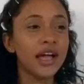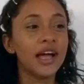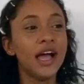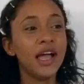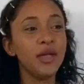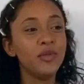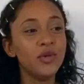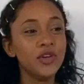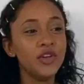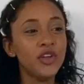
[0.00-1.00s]
I
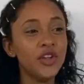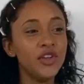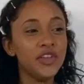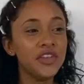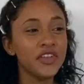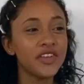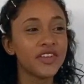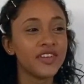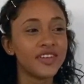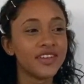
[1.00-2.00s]
would
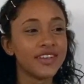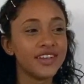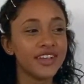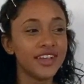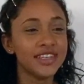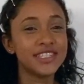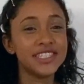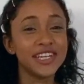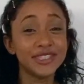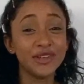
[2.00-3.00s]

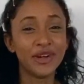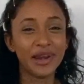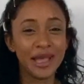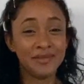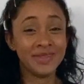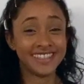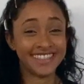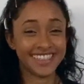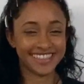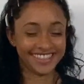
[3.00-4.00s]
start an online
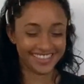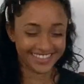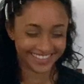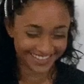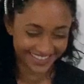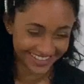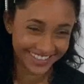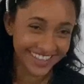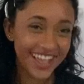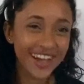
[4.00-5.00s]
business.
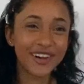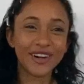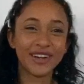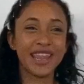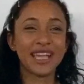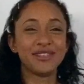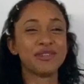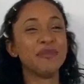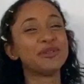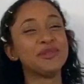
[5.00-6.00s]
An online
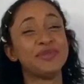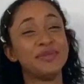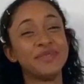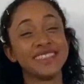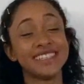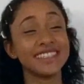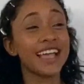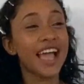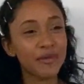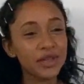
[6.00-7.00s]
drop shipping business.
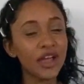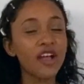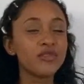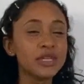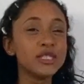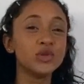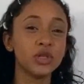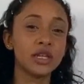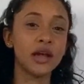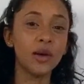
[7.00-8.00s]
I mean, everybody's doing
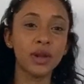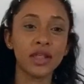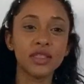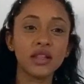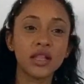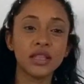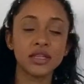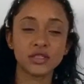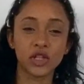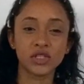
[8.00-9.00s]
it now, but I think that
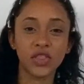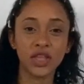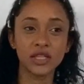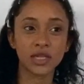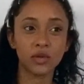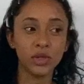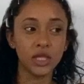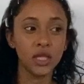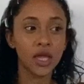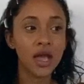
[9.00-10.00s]
there's lots of things that
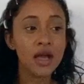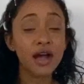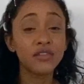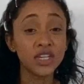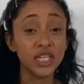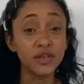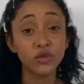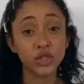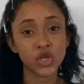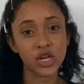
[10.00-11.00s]
we have a need for
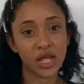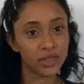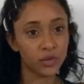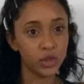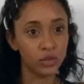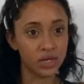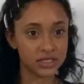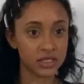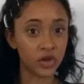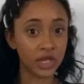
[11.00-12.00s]
in Trinidad that we don't
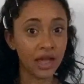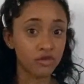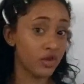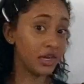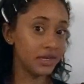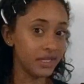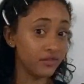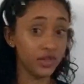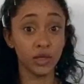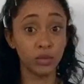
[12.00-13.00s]
necessarily have readily
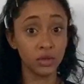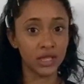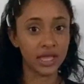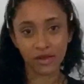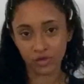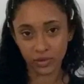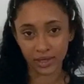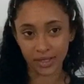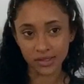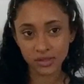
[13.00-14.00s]
available like everywhere
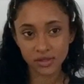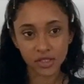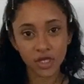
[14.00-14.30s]
else.